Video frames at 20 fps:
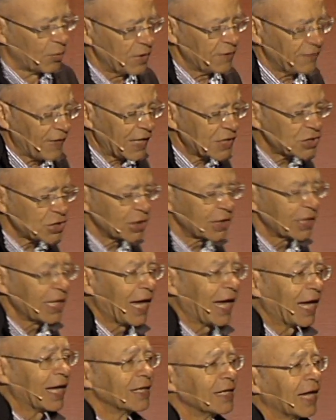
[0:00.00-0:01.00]
we've actually
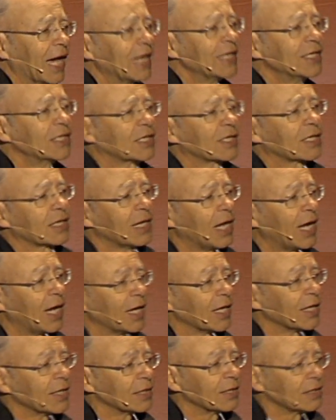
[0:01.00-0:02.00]
had a
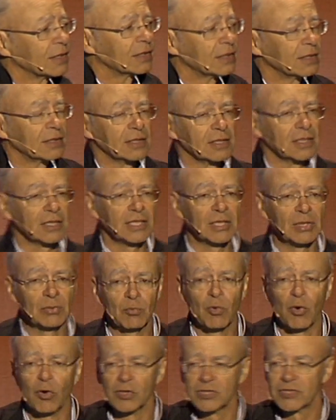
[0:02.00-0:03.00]
decline
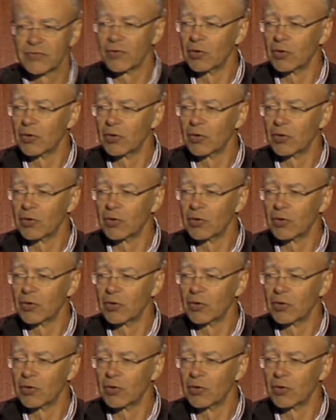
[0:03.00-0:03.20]
in wars